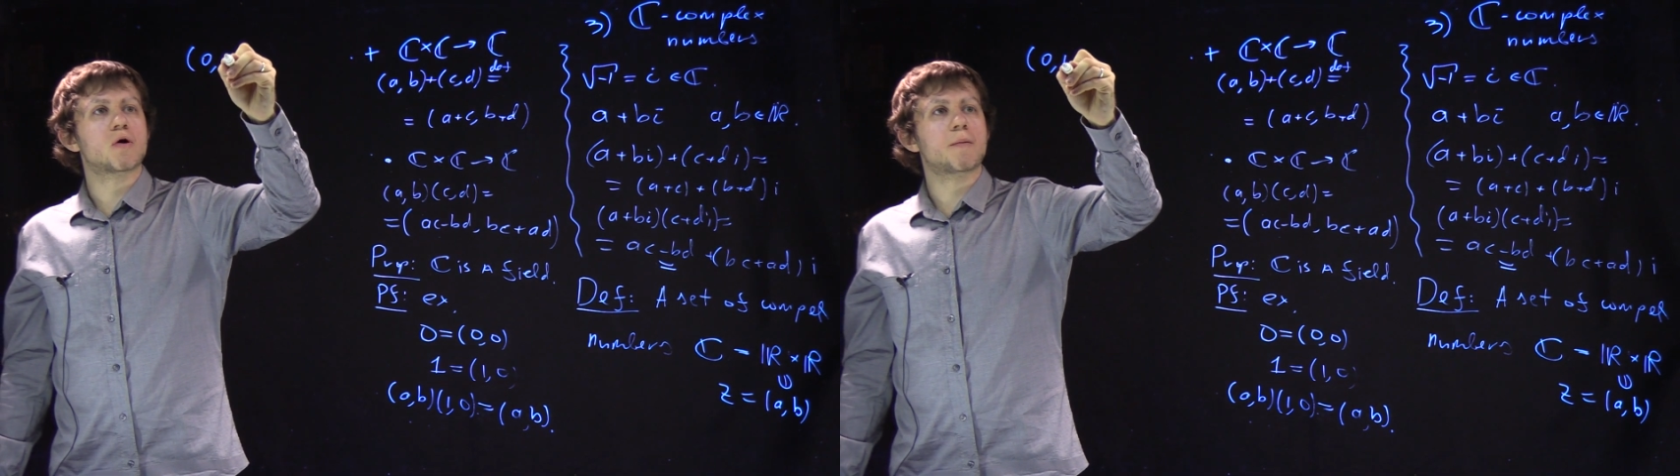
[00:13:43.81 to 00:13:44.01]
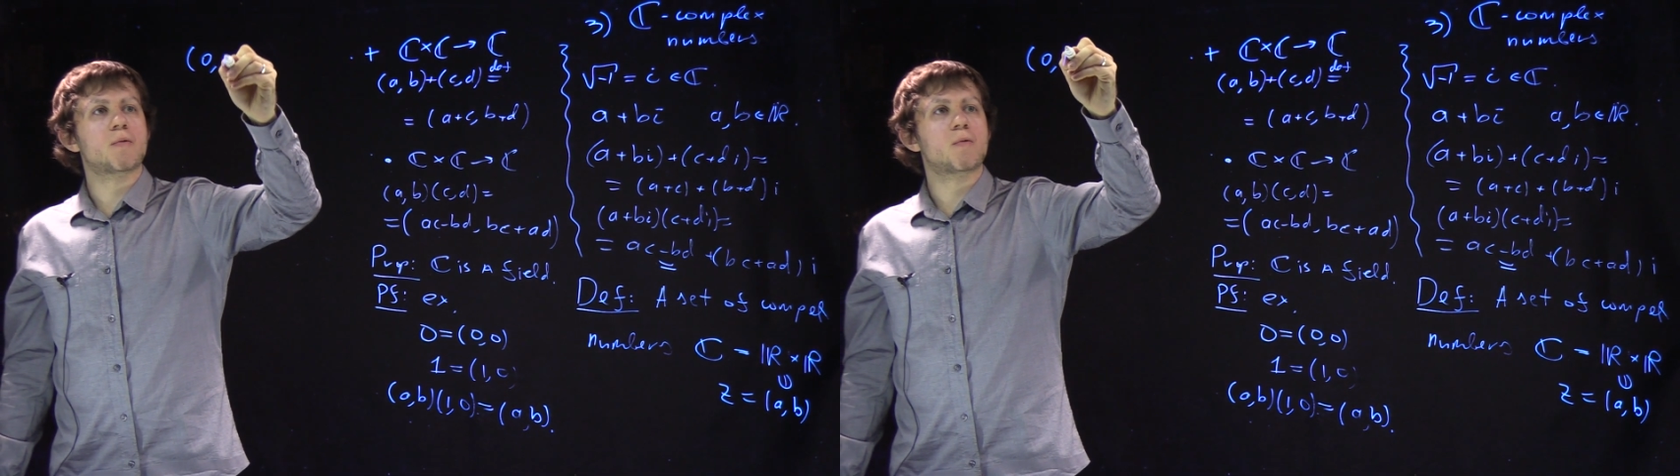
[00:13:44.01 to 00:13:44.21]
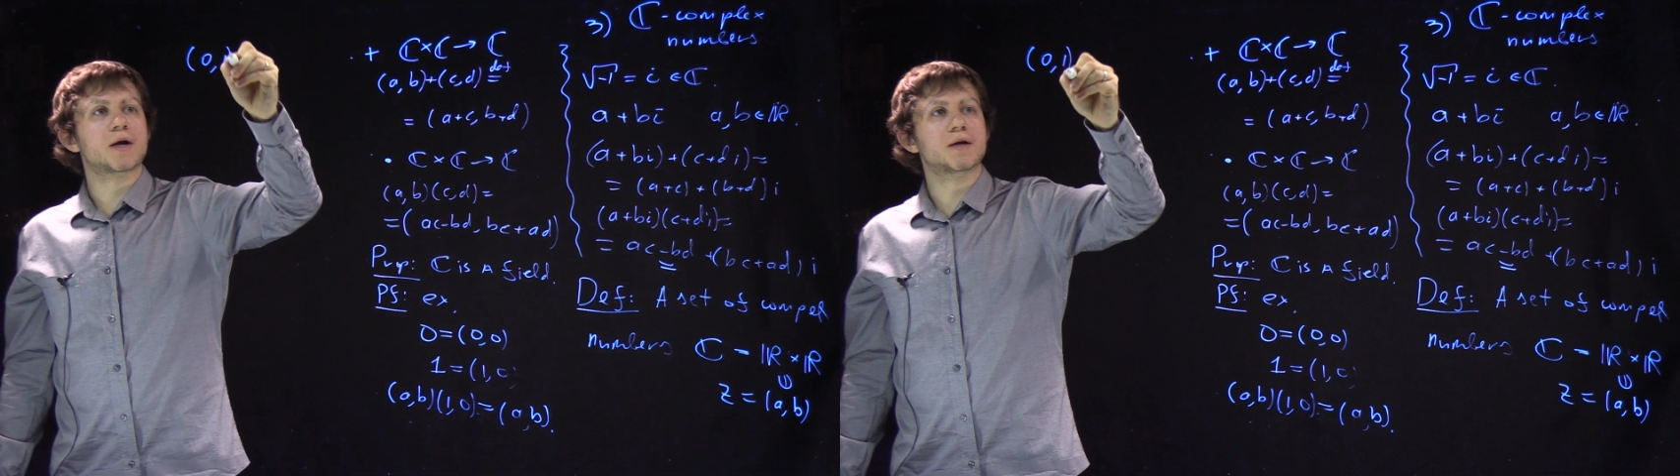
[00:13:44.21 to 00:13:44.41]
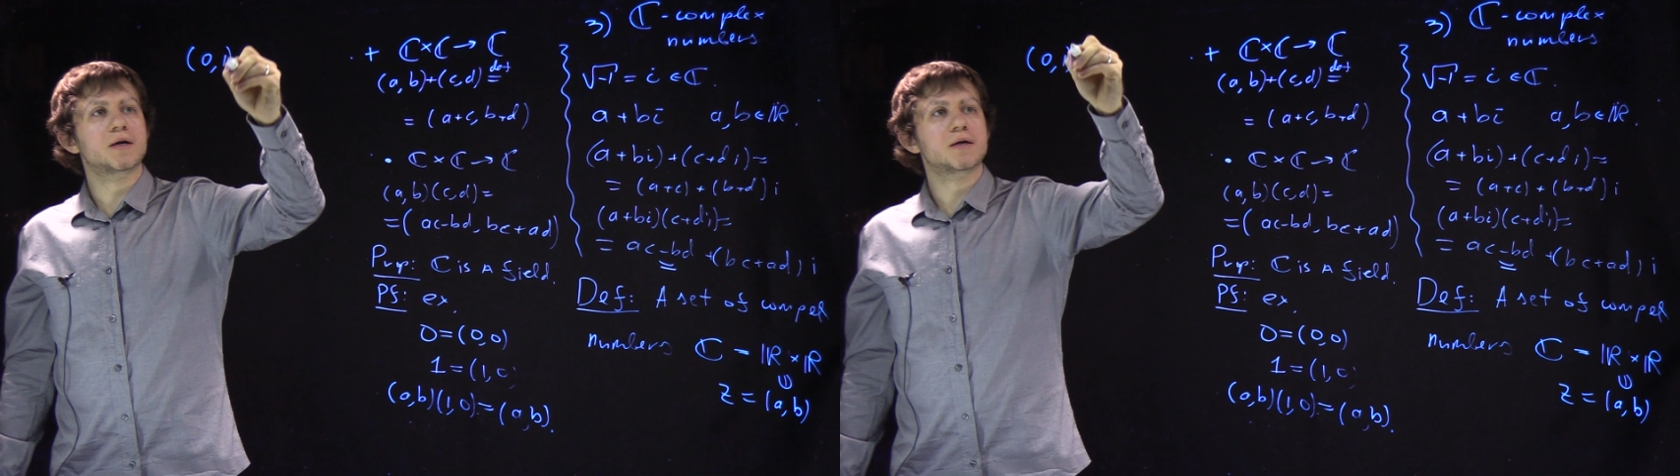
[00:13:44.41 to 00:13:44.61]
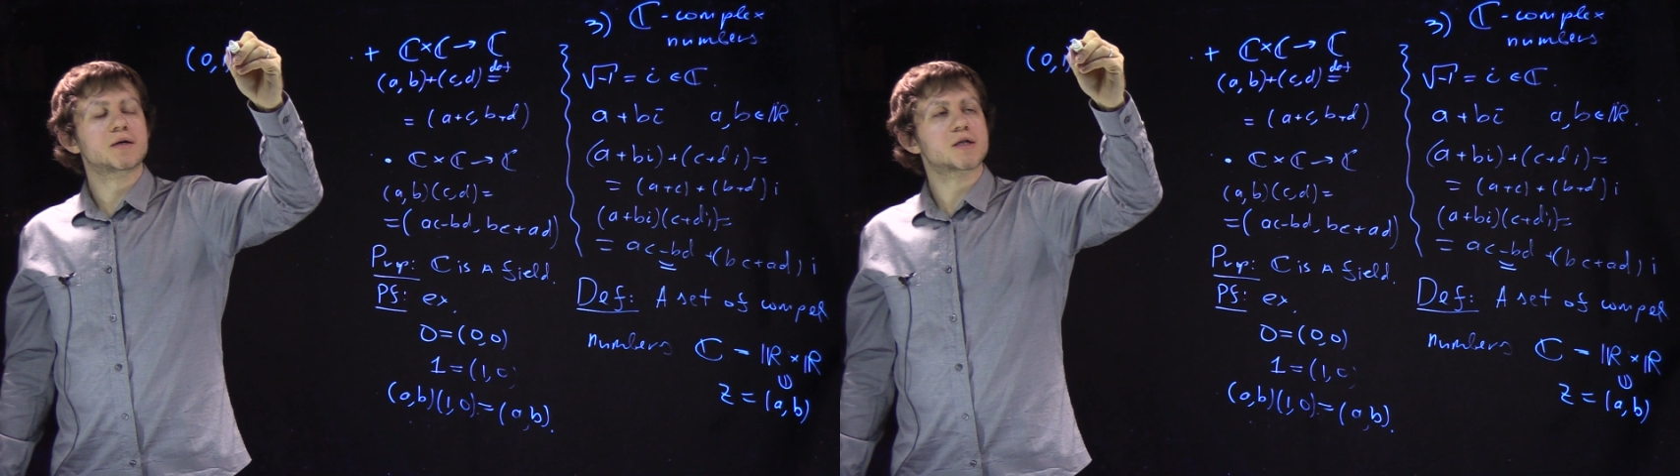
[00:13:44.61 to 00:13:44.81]
comma
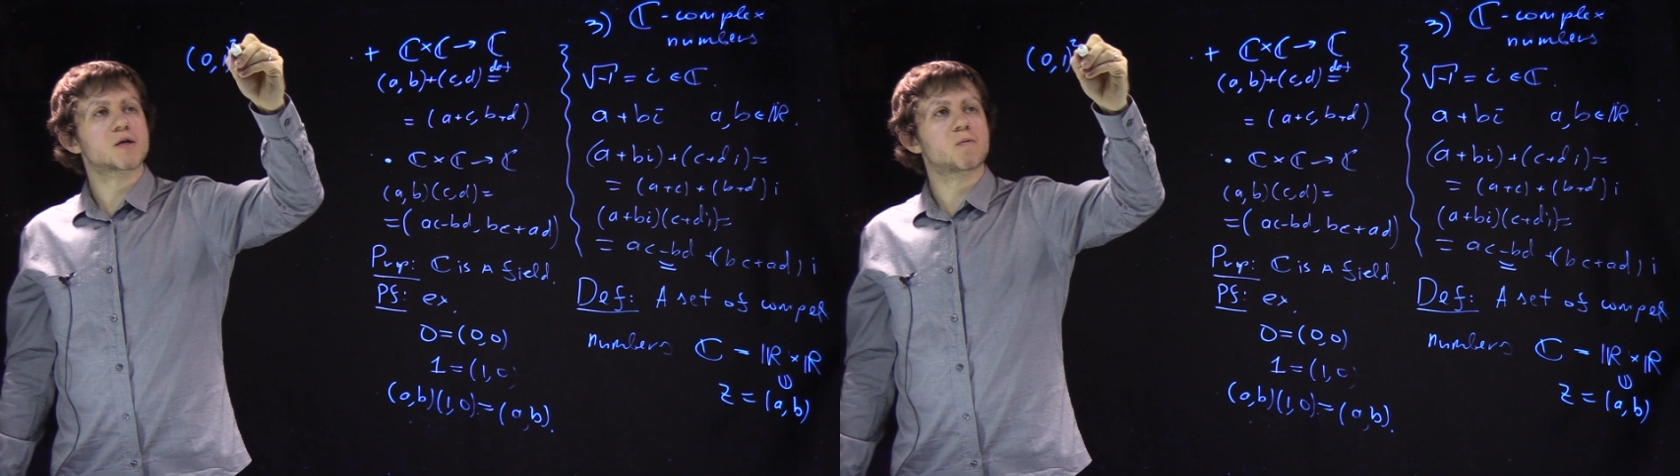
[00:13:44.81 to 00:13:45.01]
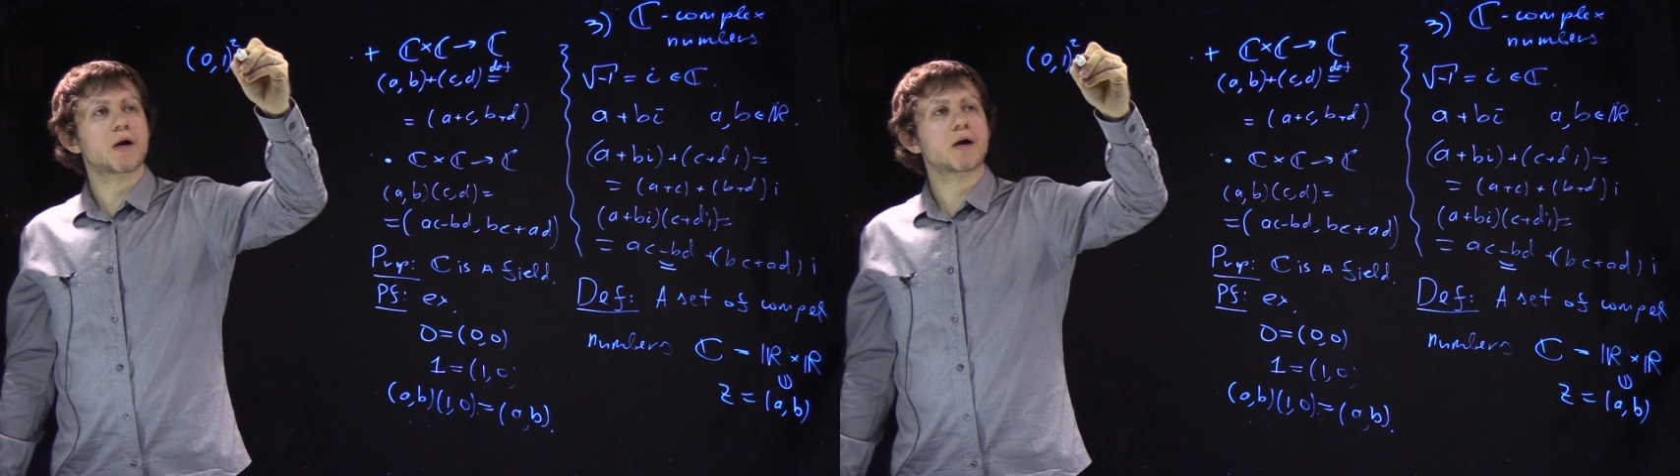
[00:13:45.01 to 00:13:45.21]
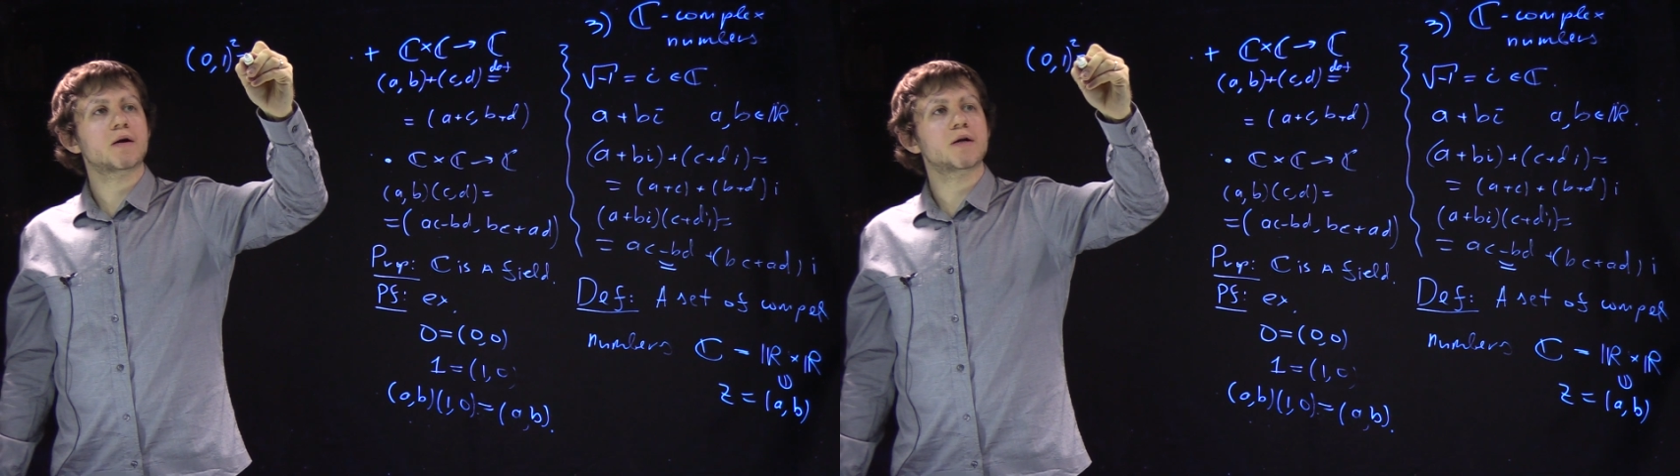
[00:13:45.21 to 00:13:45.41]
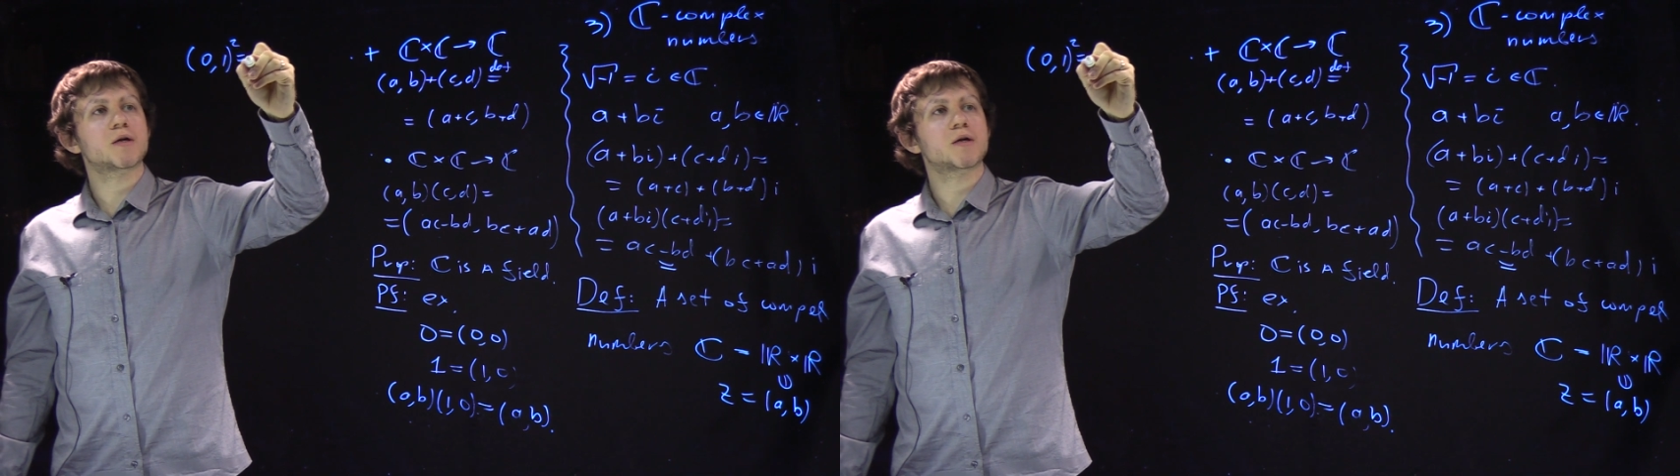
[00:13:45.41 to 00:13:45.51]
1 square